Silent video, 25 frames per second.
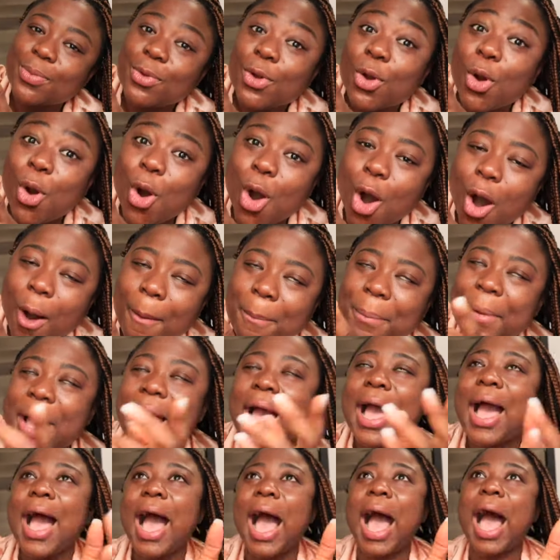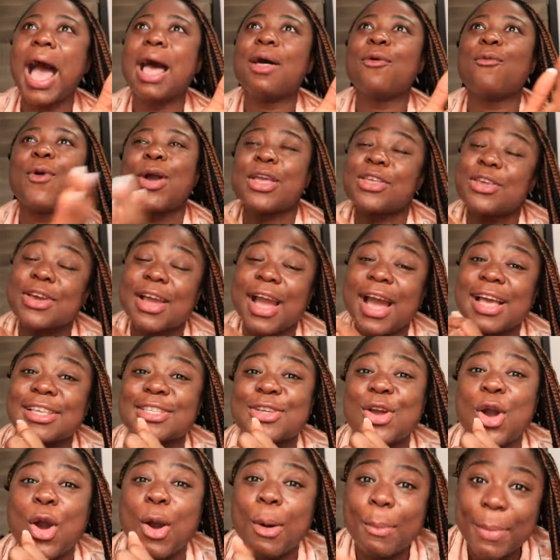go up and when you guys
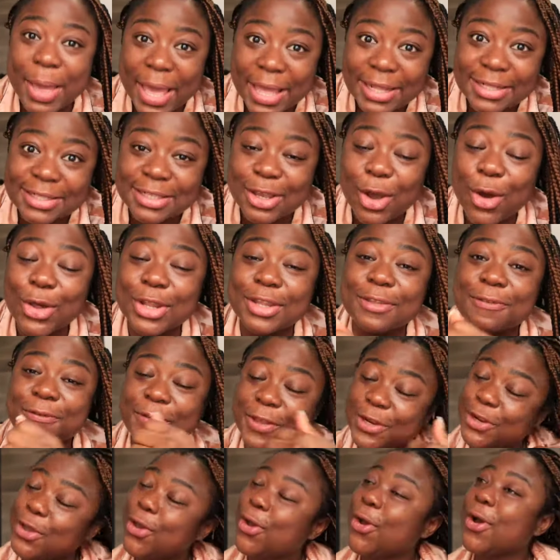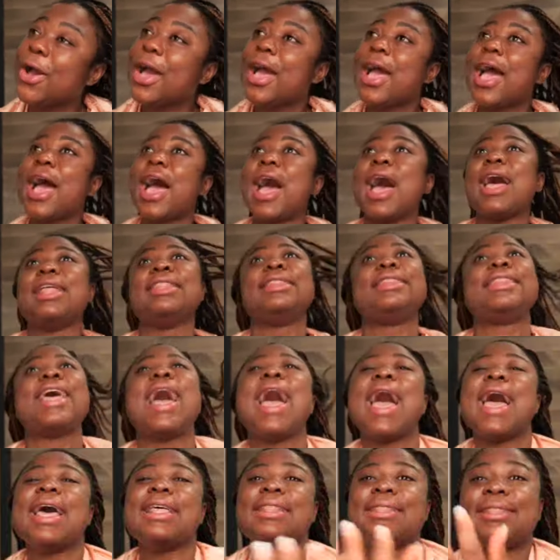comment on the video, and
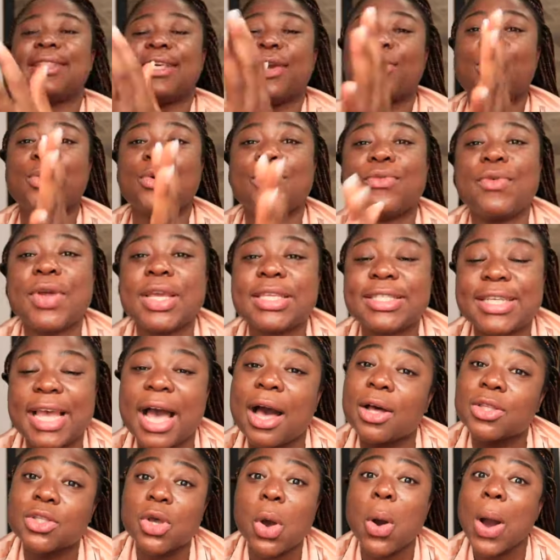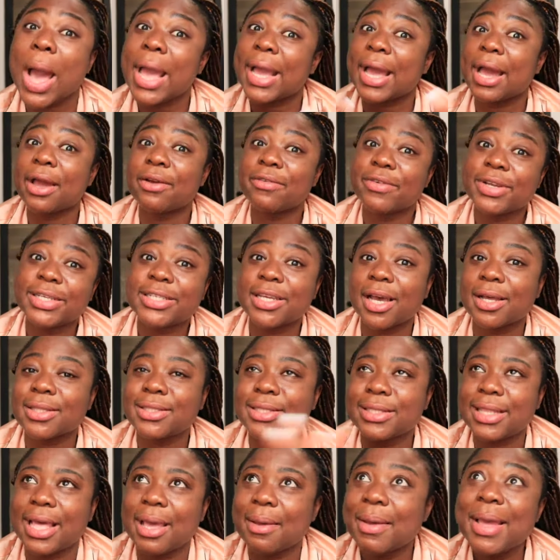then they will reach out or I can reach out
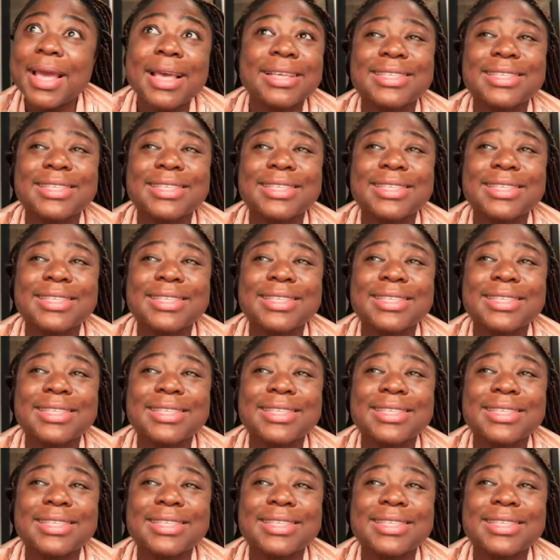to them.